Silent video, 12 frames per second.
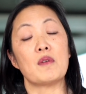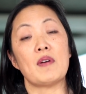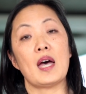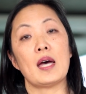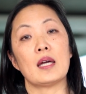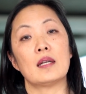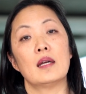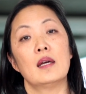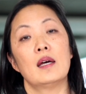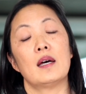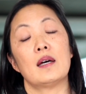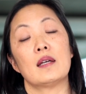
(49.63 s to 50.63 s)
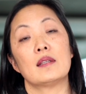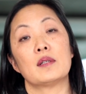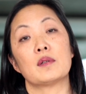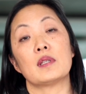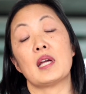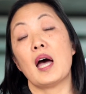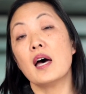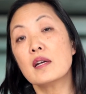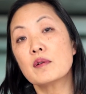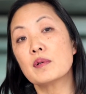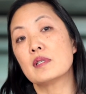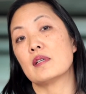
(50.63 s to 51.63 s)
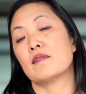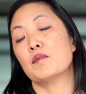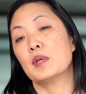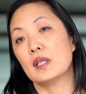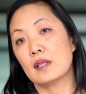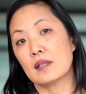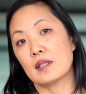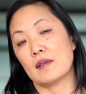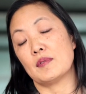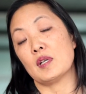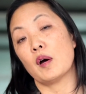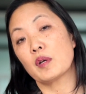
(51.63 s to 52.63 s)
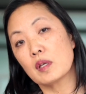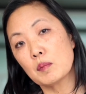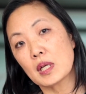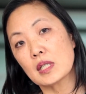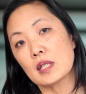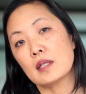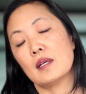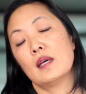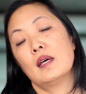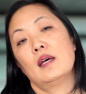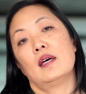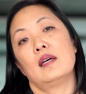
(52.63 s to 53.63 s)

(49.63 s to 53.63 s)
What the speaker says: we've had literally hundreds of millions of documented